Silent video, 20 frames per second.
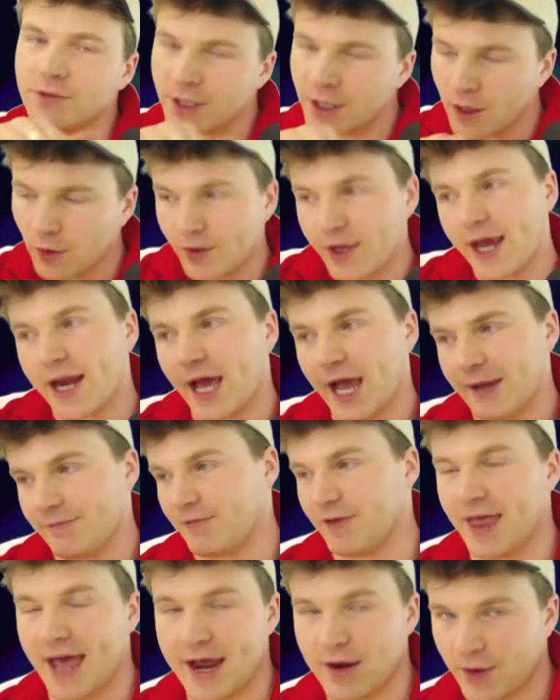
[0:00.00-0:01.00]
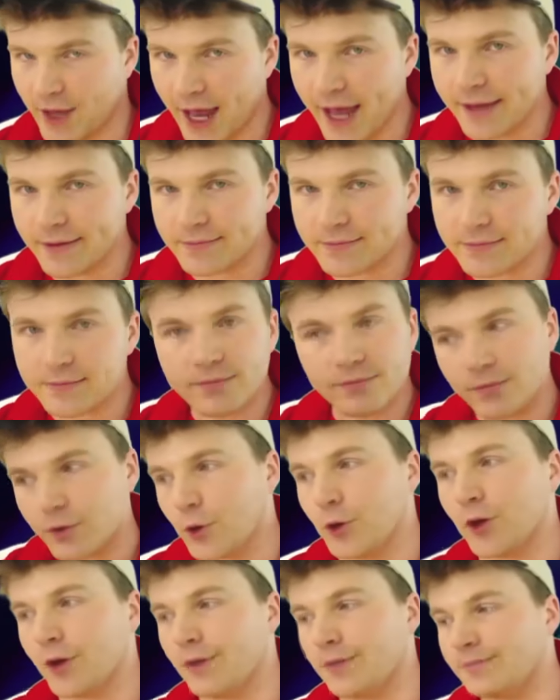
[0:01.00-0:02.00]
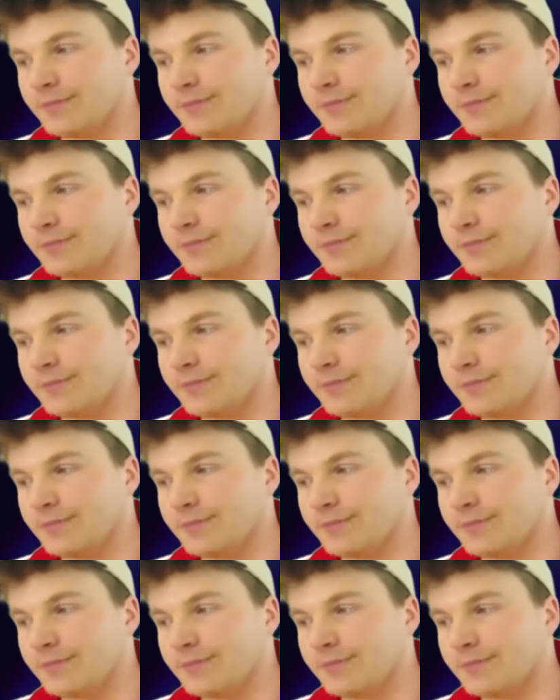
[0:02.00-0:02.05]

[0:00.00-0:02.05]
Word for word: you know, get hyped for that, okay? Cool.